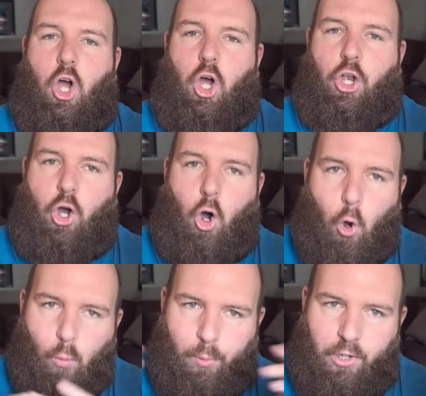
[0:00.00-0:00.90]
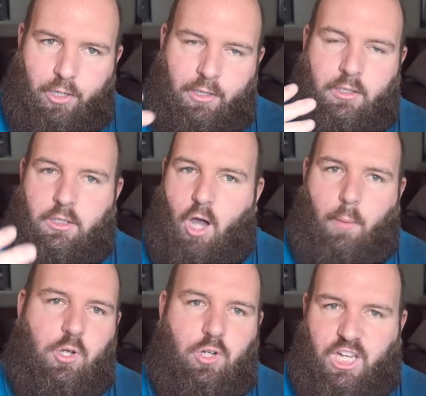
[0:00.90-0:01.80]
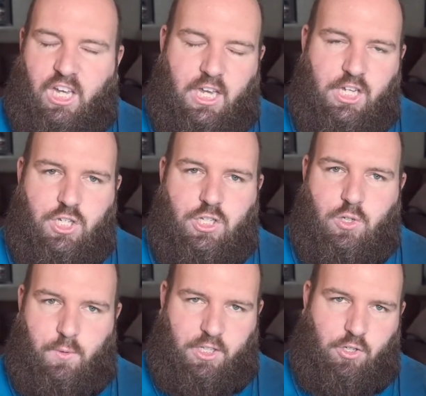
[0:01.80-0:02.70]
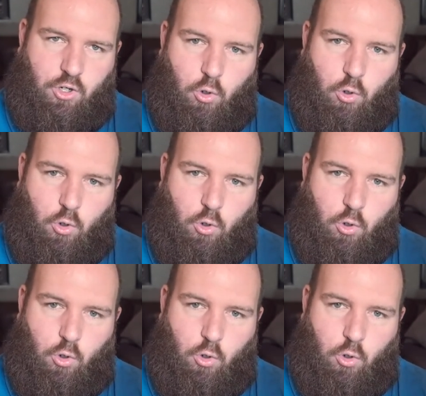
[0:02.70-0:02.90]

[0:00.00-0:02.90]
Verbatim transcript: an open communication so that you know